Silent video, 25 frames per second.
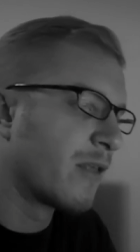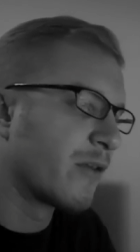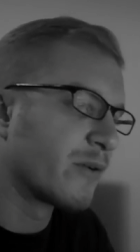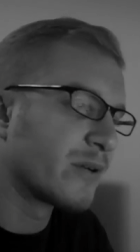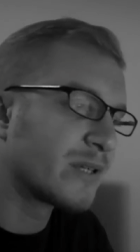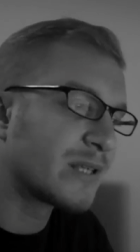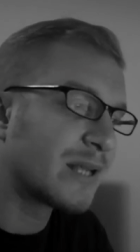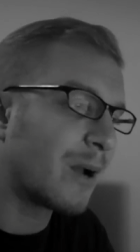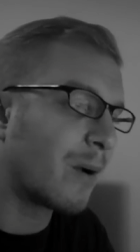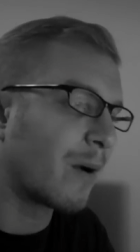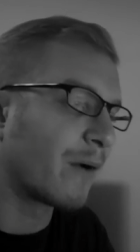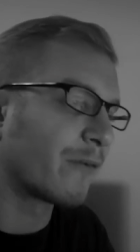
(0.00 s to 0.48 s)

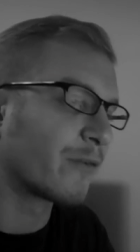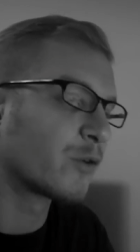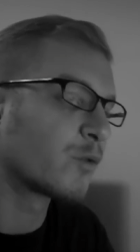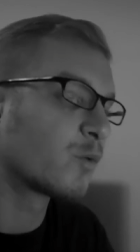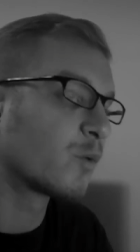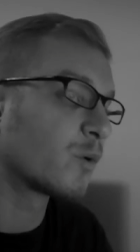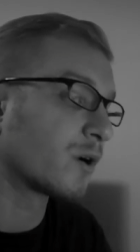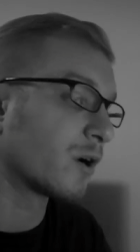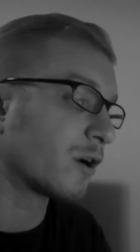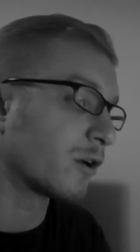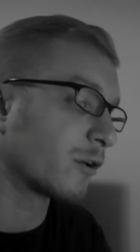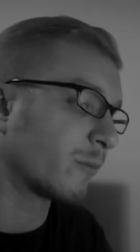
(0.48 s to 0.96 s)
there is,
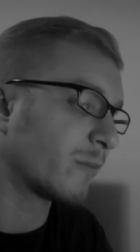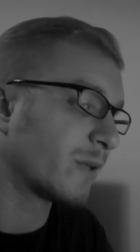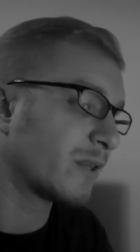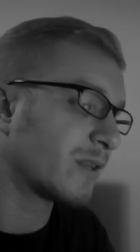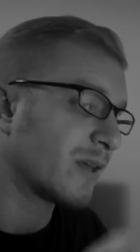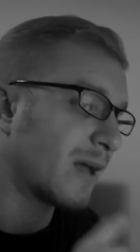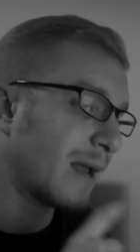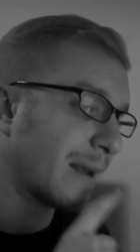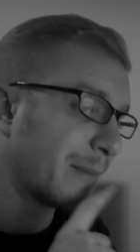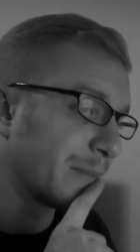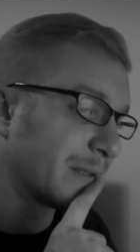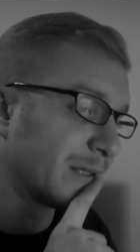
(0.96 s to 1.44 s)
however, one
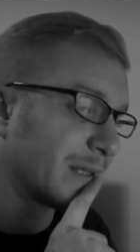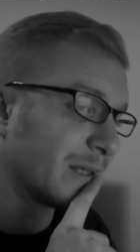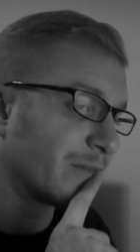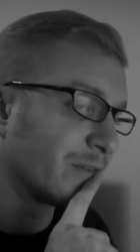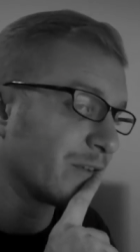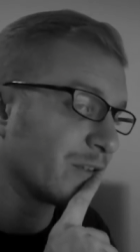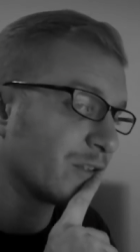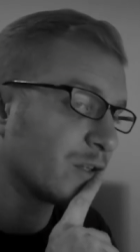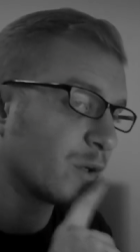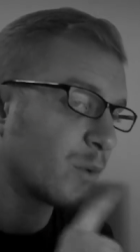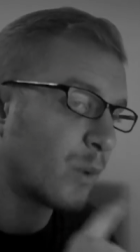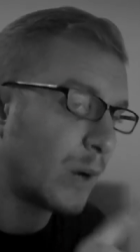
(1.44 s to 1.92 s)
argument that I
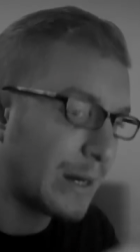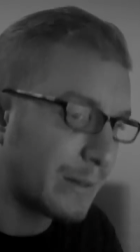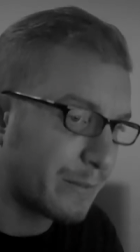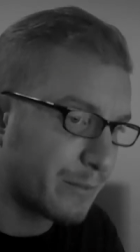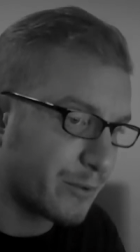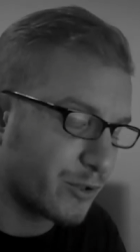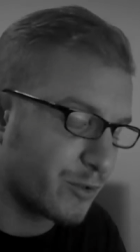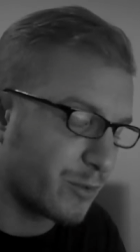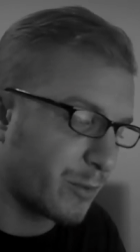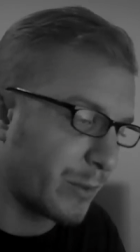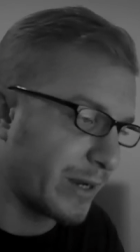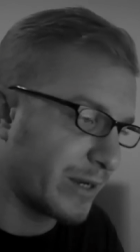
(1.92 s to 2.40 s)
believe is
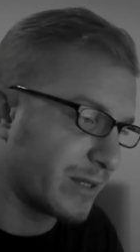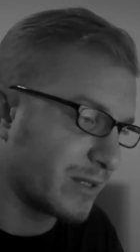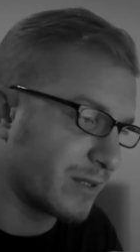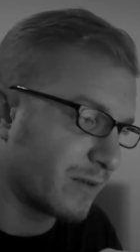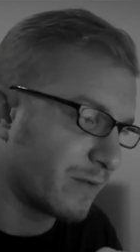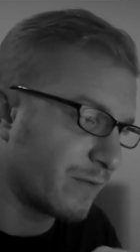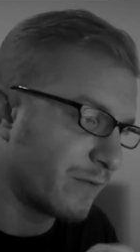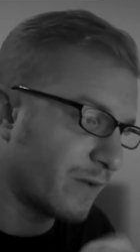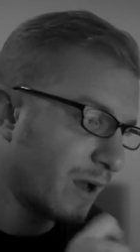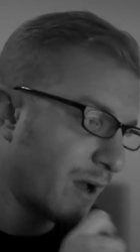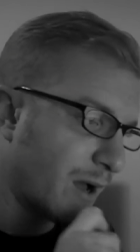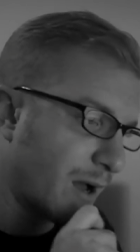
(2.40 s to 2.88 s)
quite
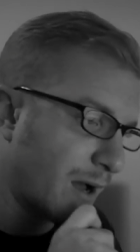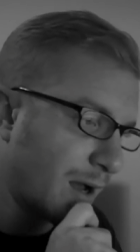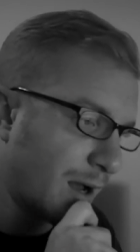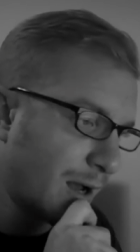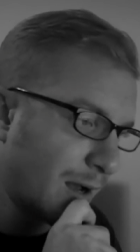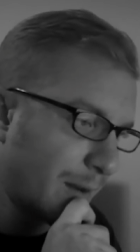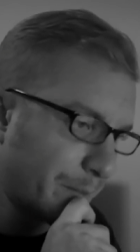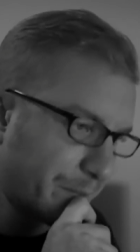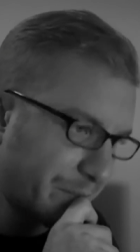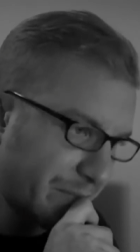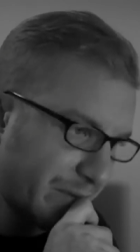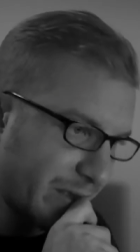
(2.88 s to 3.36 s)
persuasive,
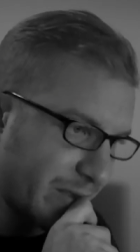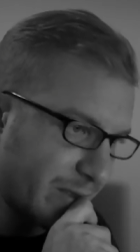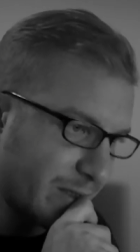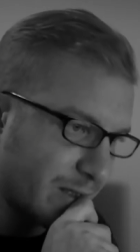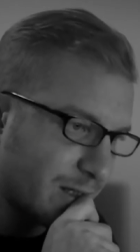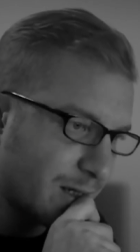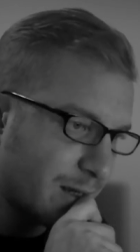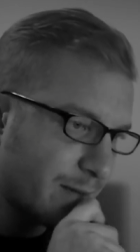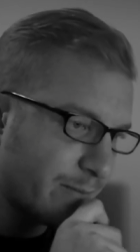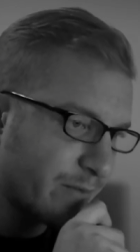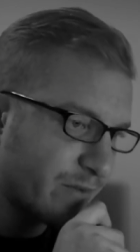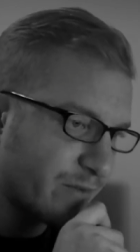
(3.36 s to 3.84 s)
um, and
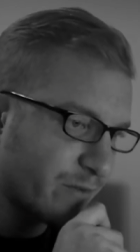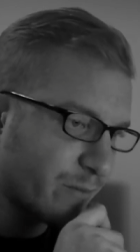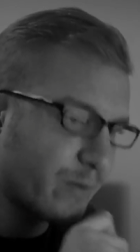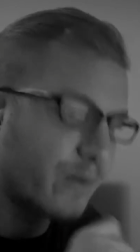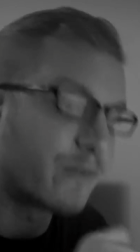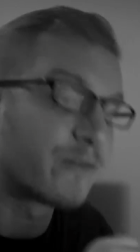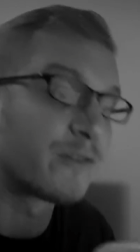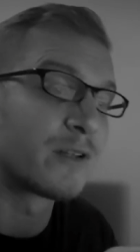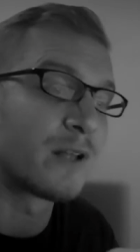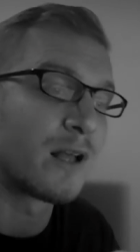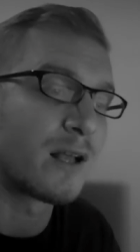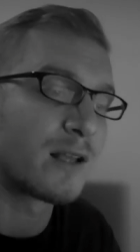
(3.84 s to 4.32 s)
this comes
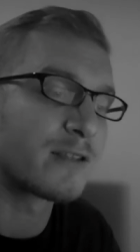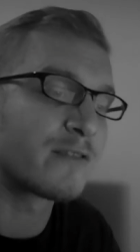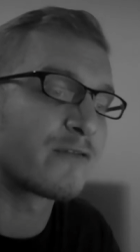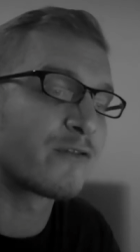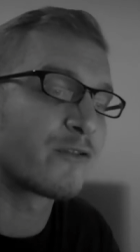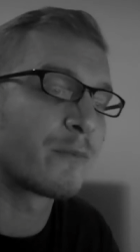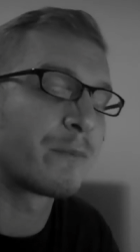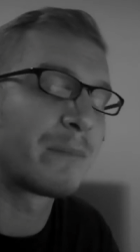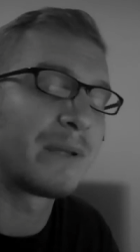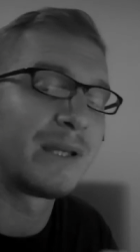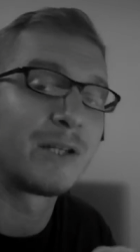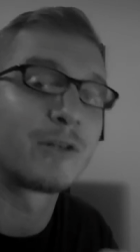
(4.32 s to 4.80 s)
from the
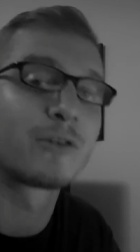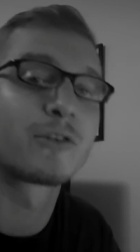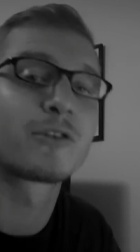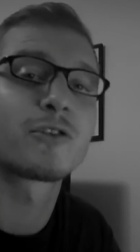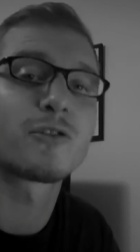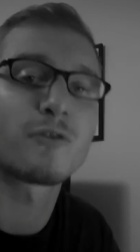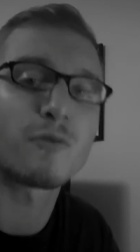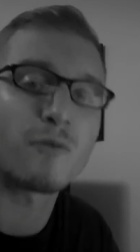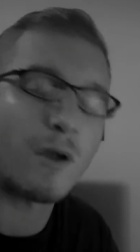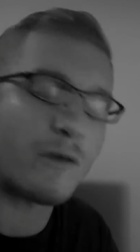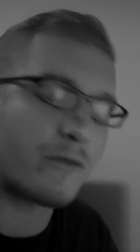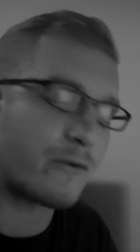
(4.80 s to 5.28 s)
philosopher Peter
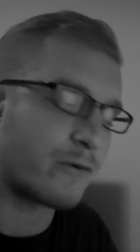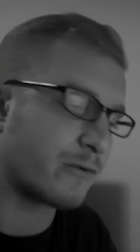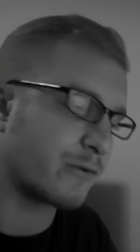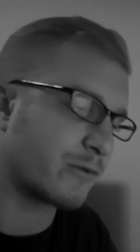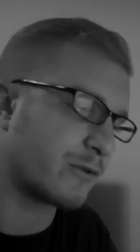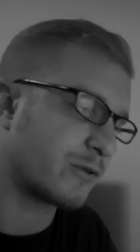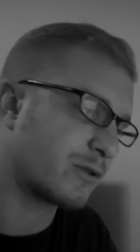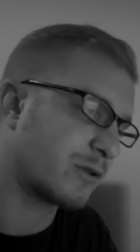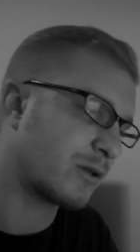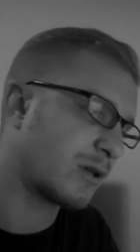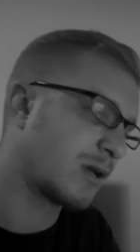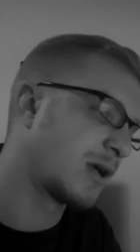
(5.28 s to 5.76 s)

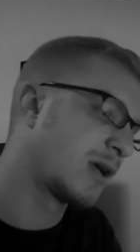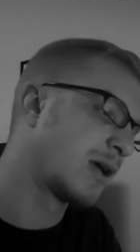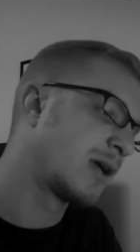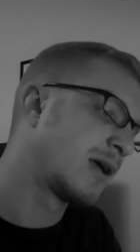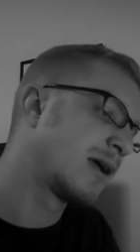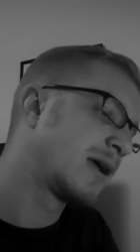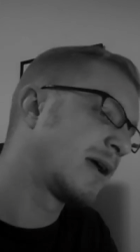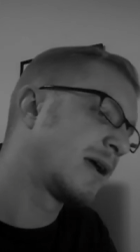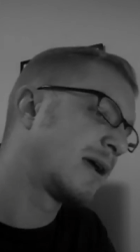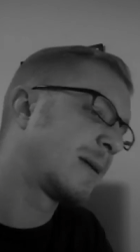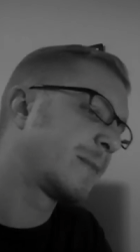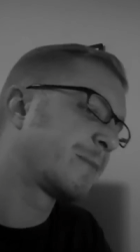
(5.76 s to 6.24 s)
Carruthers.
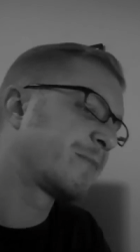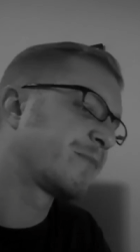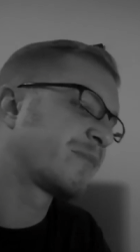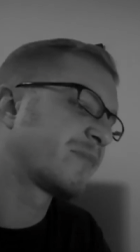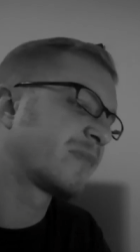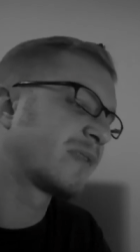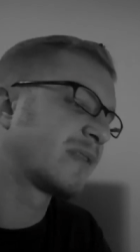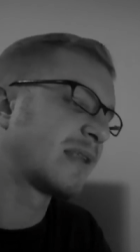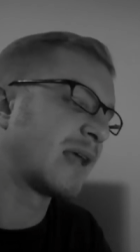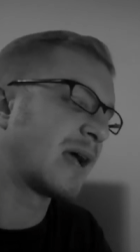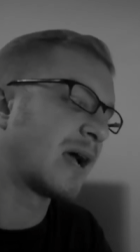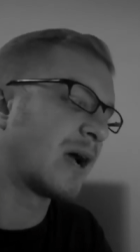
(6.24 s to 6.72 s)

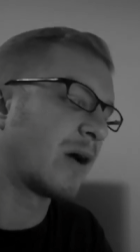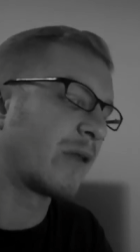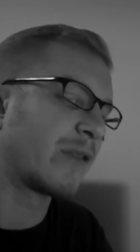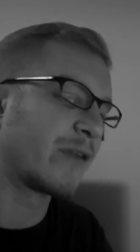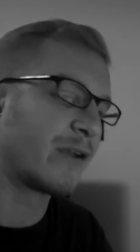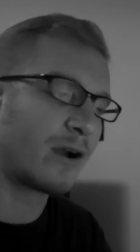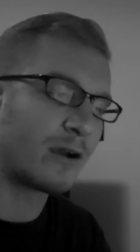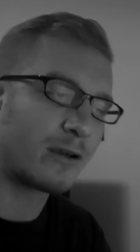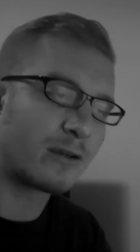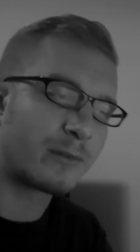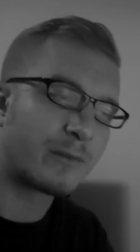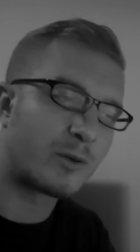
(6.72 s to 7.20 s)
Now,
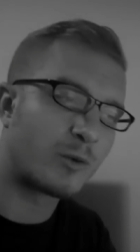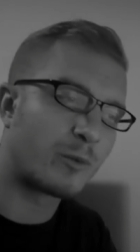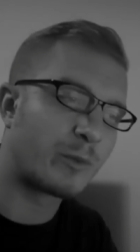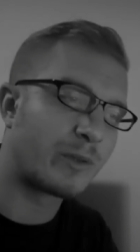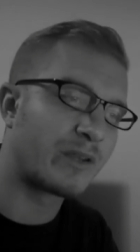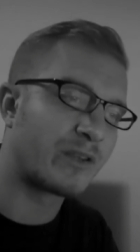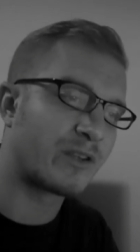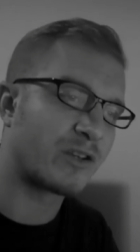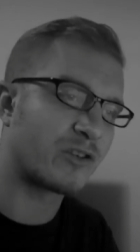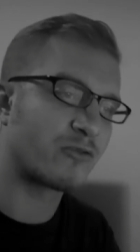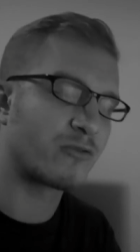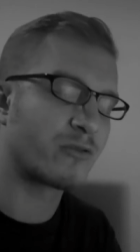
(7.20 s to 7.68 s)
the argument will
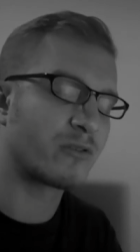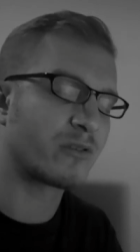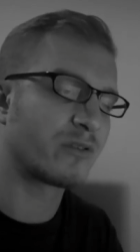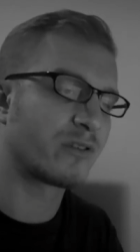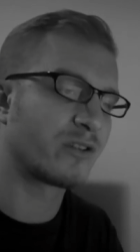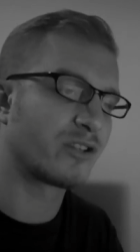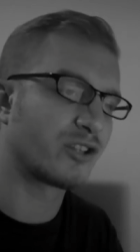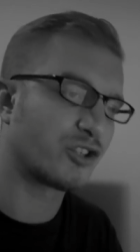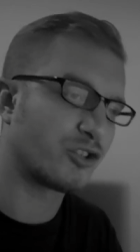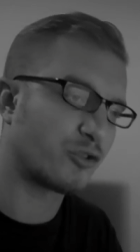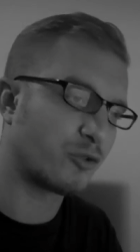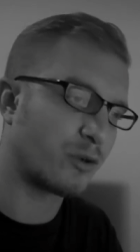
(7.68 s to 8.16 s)
be in the
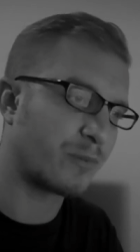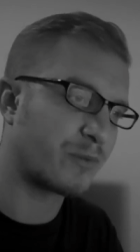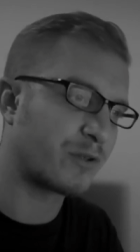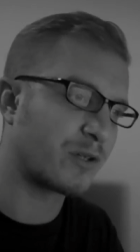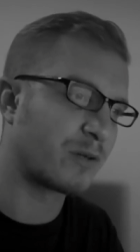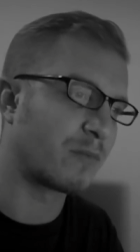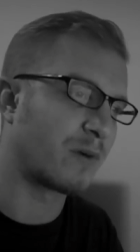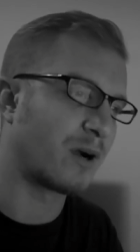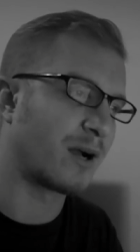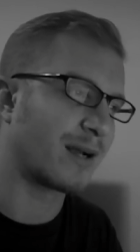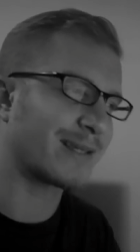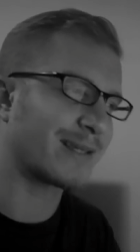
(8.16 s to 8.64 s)
description